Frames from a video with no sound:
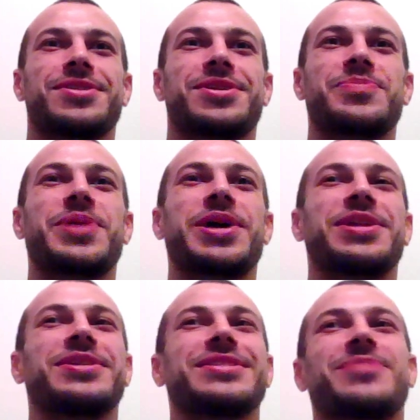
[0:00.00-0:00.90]
a
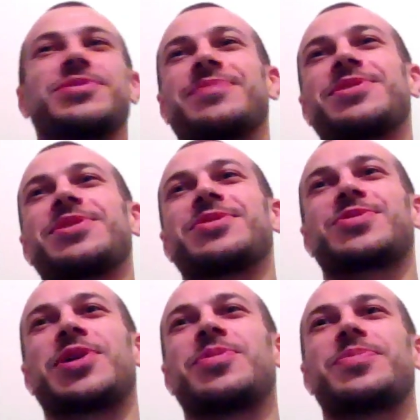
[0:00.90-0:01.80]
competitor sometimes, though,
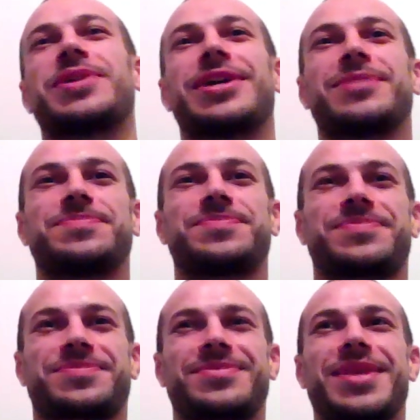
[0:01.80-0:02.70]
as well. But
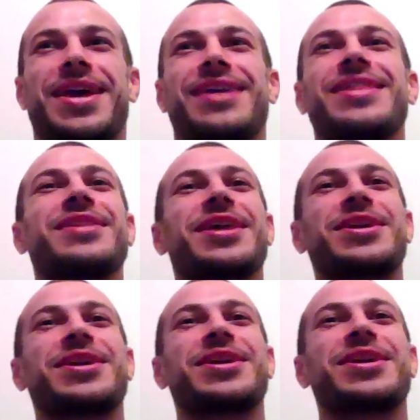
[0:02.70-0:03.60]
yeah,
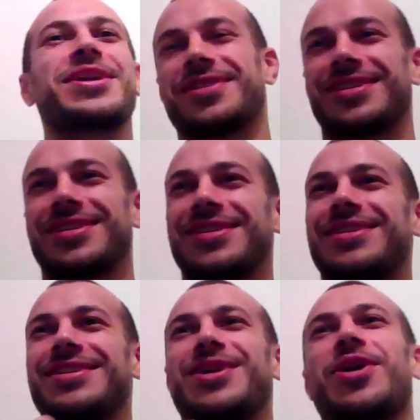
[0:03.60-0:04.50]
thank you for the
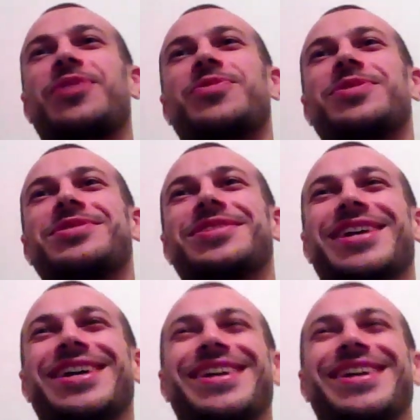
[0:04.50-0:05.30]
kind words on